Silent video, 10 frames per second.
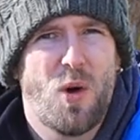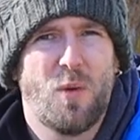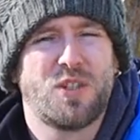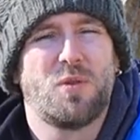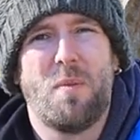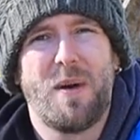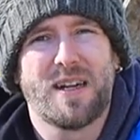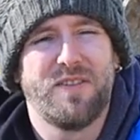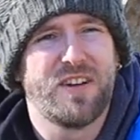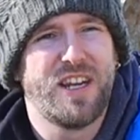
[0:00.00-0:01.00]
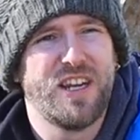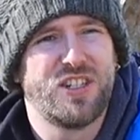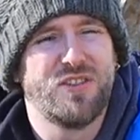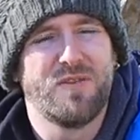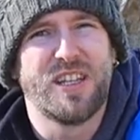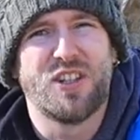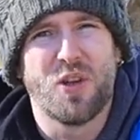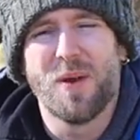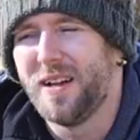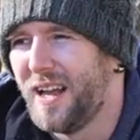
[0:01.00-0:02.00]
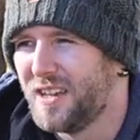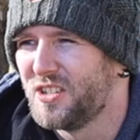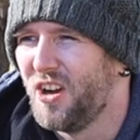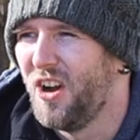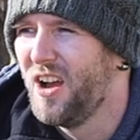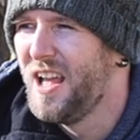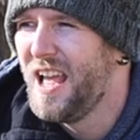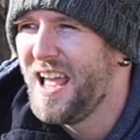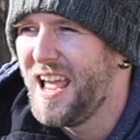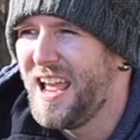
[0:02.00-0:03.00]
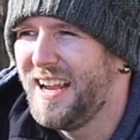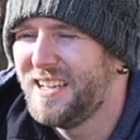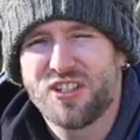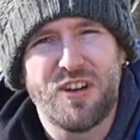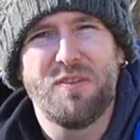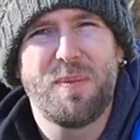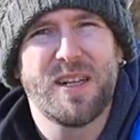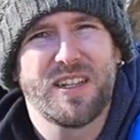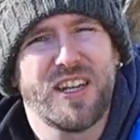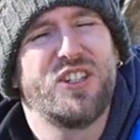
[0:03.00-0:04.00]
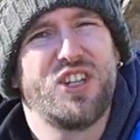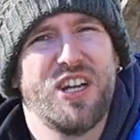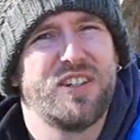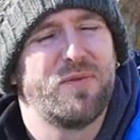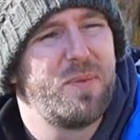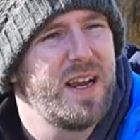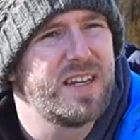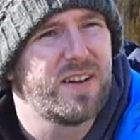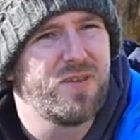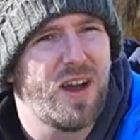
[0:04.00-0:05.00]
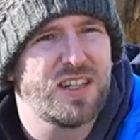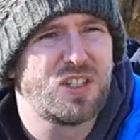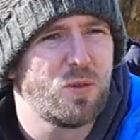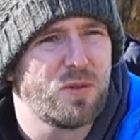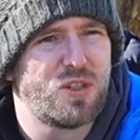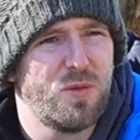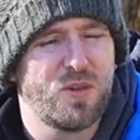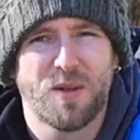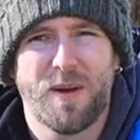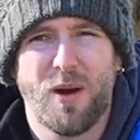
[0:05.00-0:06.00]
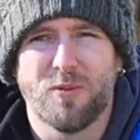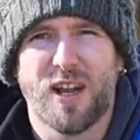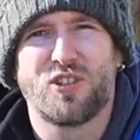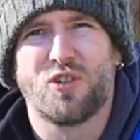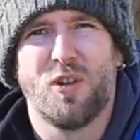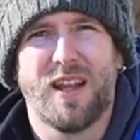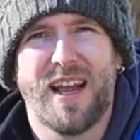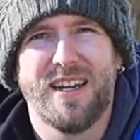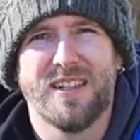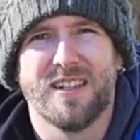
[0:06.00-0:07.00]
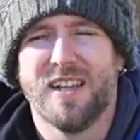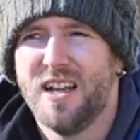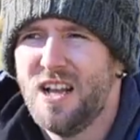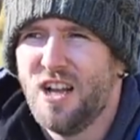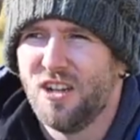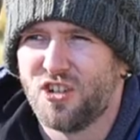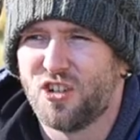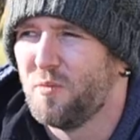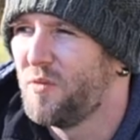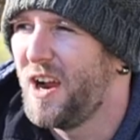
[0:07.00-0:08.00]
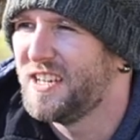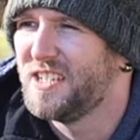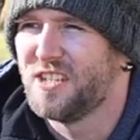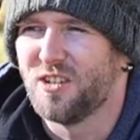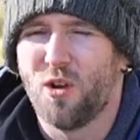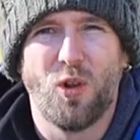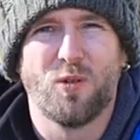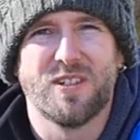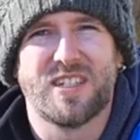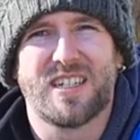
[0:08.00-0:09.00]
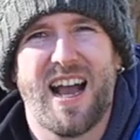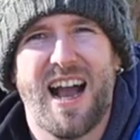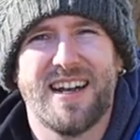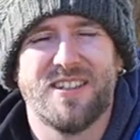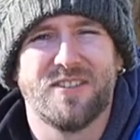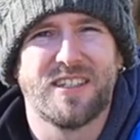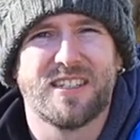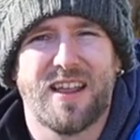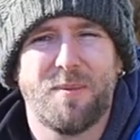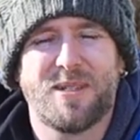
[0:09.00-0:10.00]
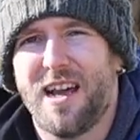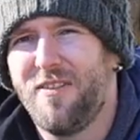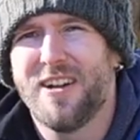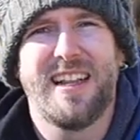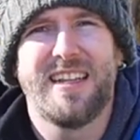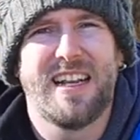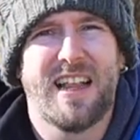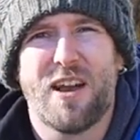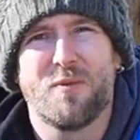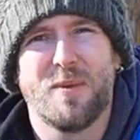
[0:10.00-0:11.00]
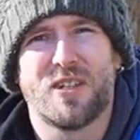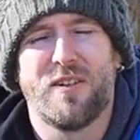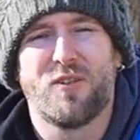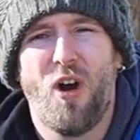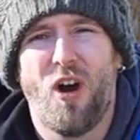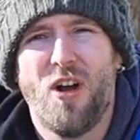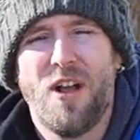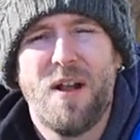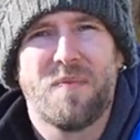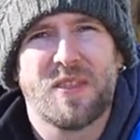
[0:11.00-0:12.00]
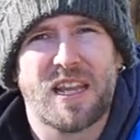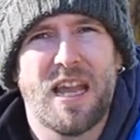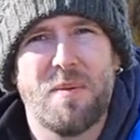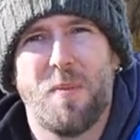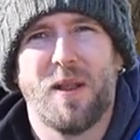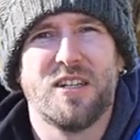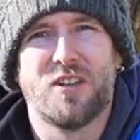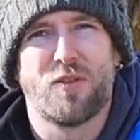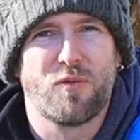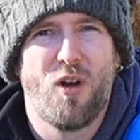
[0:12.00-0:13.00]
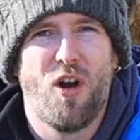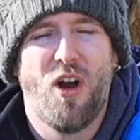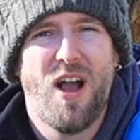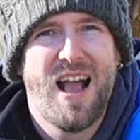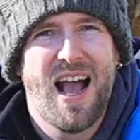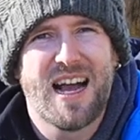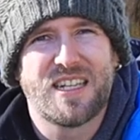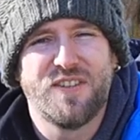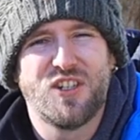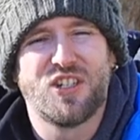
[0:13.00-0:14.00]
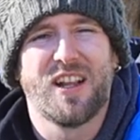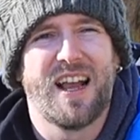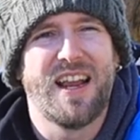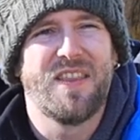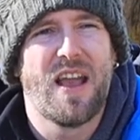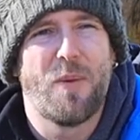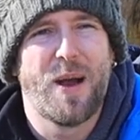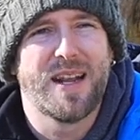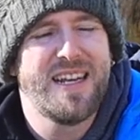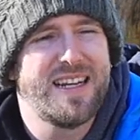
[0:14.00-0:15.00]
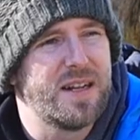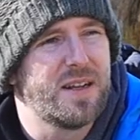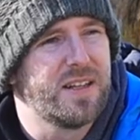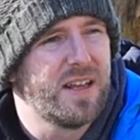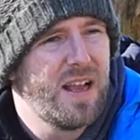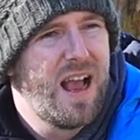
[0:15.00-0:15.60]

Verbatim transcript: one-to-one -one magnification really doing that. So it's generally been a nice change of pace. I've not had to worry too much about natural light and, and sunrises and colour and skies and things like that because I have an LED light with me, so I've got the capability to throw artificial light in there where needed. And